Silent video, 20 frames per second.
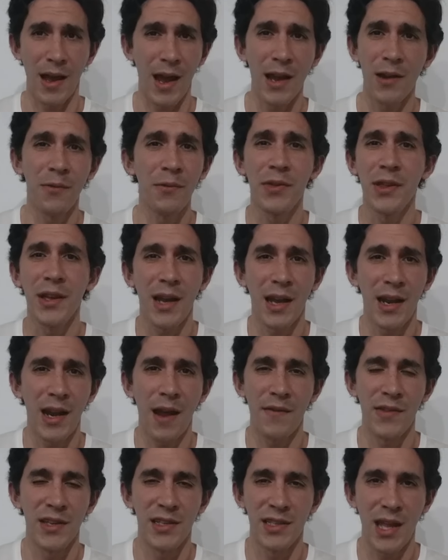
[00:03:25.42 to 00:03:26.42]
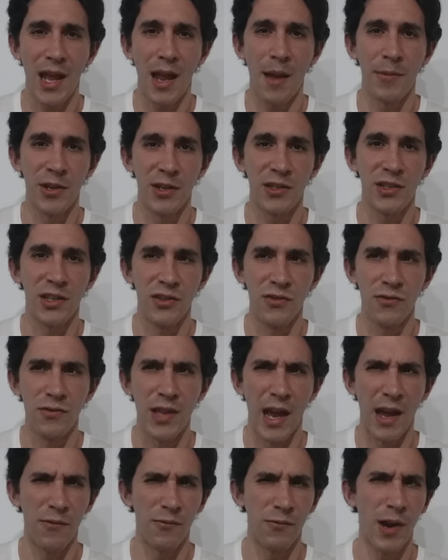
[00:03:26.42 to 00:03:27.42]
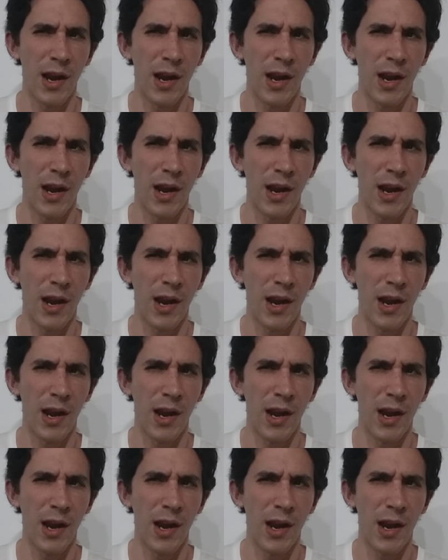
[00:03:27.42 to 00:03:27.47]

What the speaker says: I don't think I'd have the stamina to do that.